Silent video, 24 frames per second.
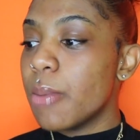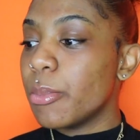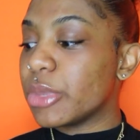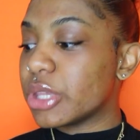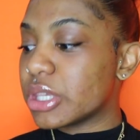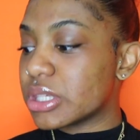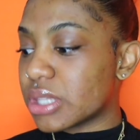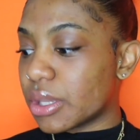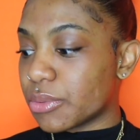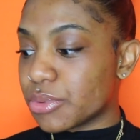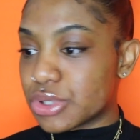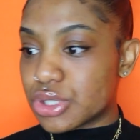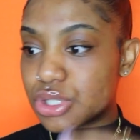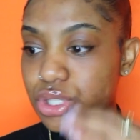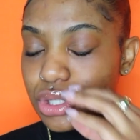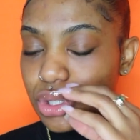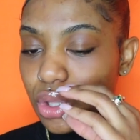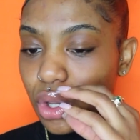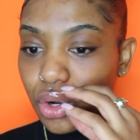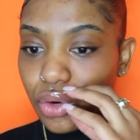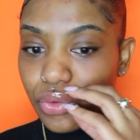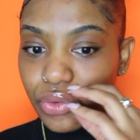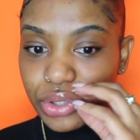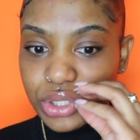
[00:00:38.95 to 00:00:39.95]
because I was
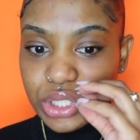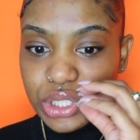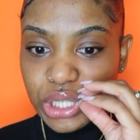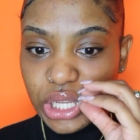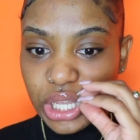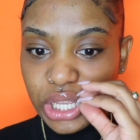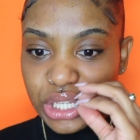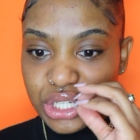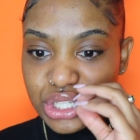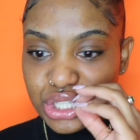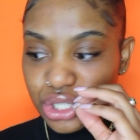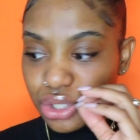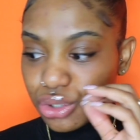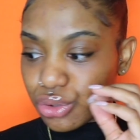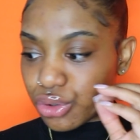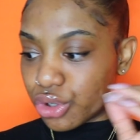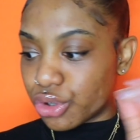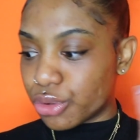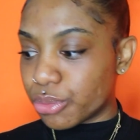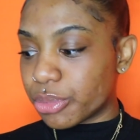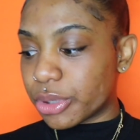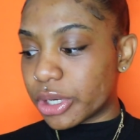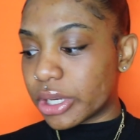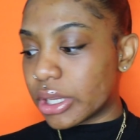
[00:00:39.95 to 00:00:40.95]
just over today in
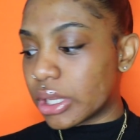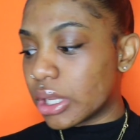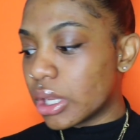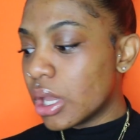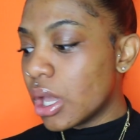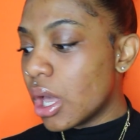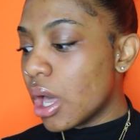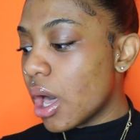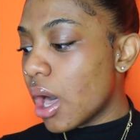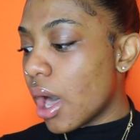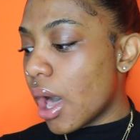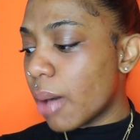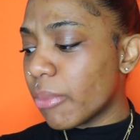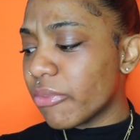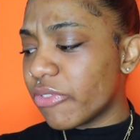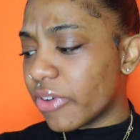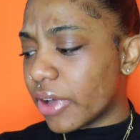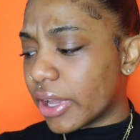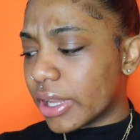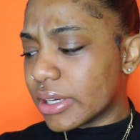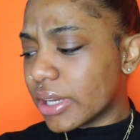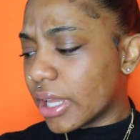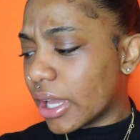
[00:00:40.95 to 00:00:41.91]
general, but I'm fine